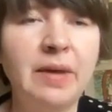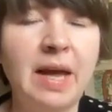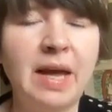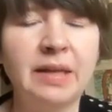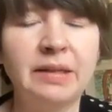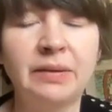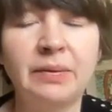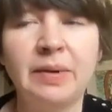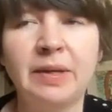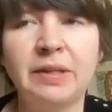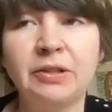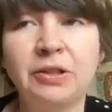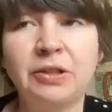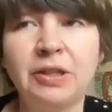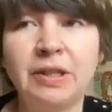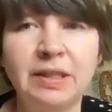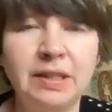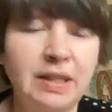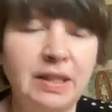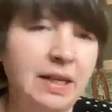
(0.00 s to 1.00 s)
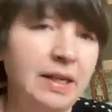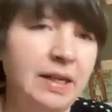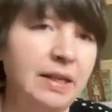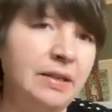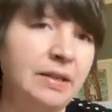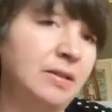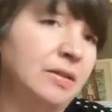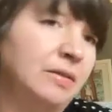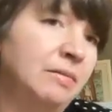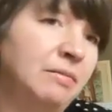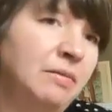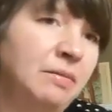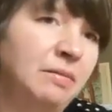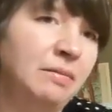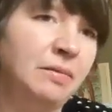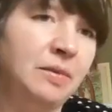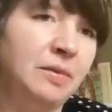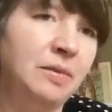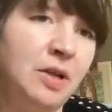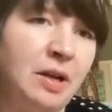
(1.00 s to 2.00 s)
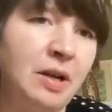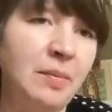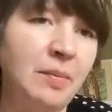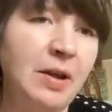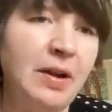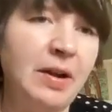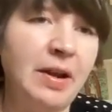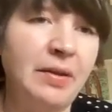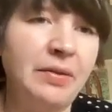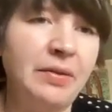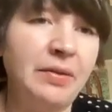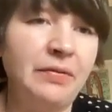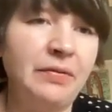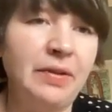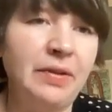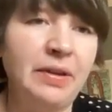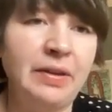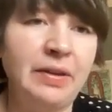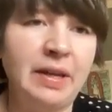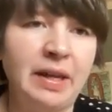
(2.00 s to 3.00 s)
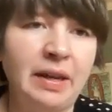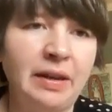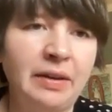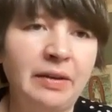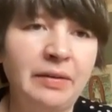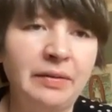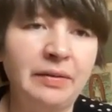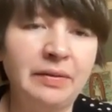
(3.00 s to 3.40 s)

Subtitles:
ask questions and talk about how they're feeling.